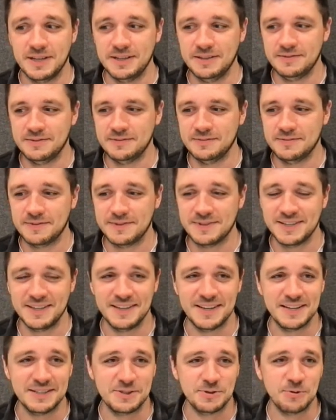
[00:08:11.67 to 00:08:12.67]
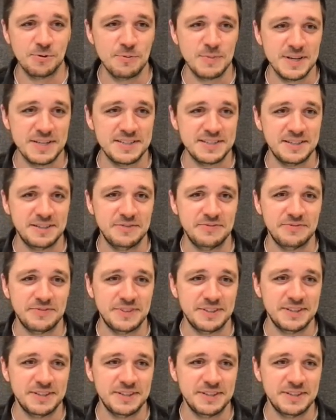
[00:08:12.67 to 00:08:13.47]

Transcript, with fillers: I cannot call myself